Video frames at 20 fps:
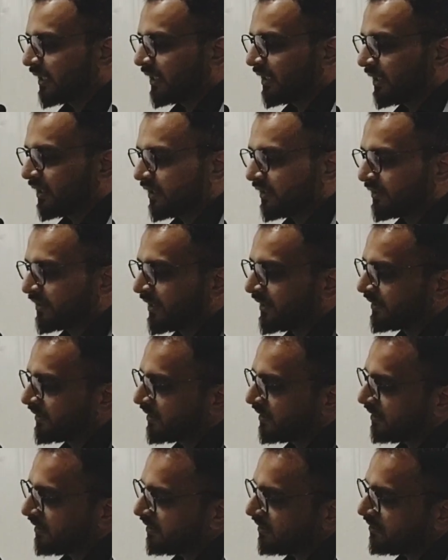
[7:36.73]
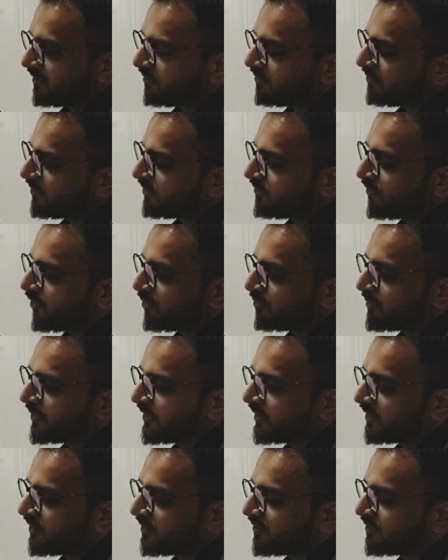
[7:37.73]
Dental
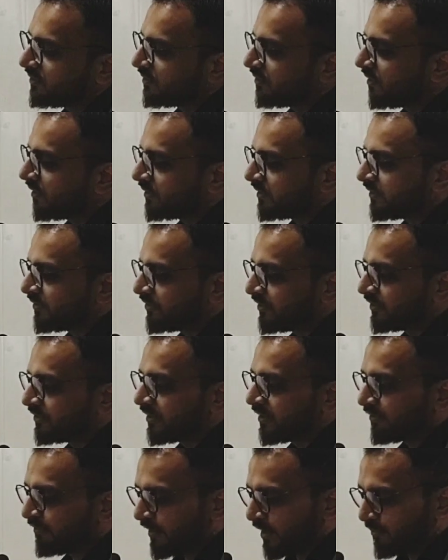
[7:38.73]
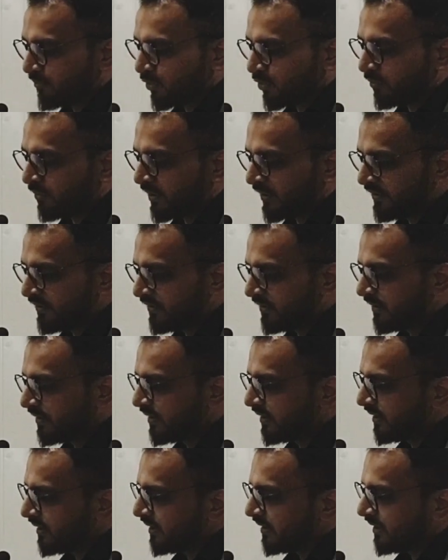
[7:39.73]
involvement causes gingival fibromas.
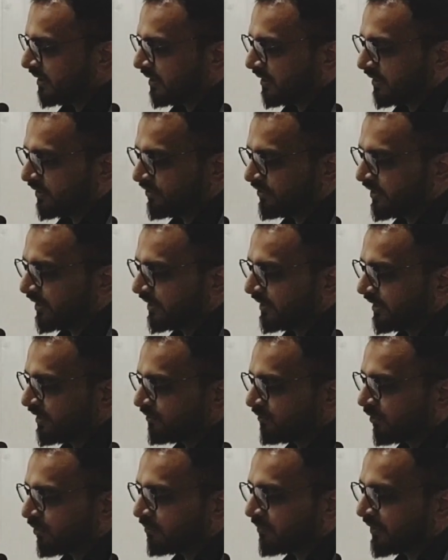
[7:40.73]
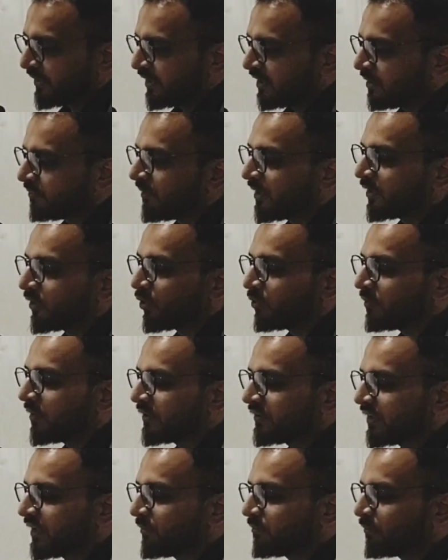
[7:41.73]
GIT involvement,
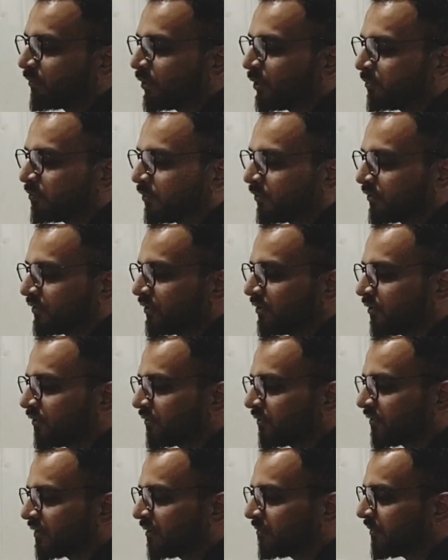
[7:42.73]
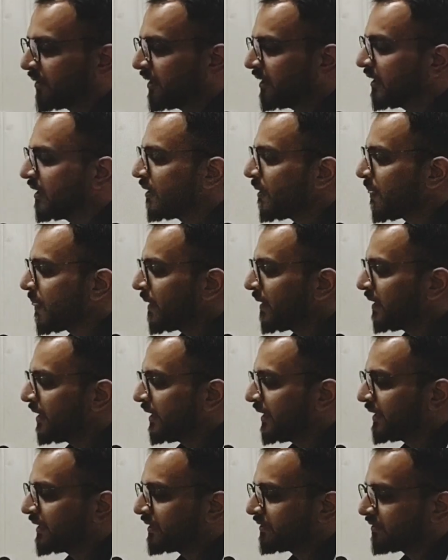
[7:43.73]
hematomas and polyposis of stomach,
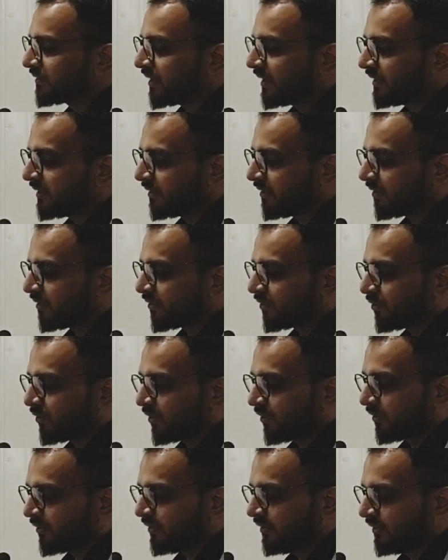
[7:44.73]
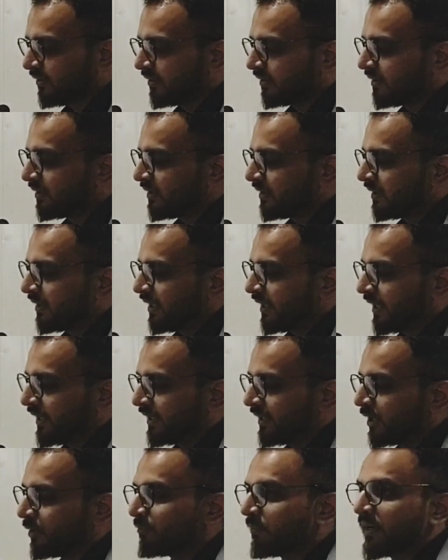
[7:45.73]
intestine or colon,
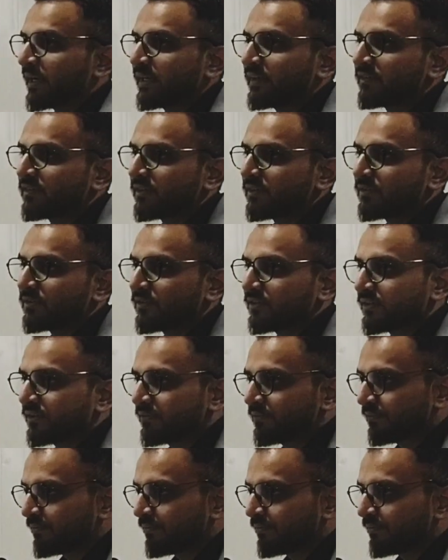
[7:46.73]
and hepatic cyst.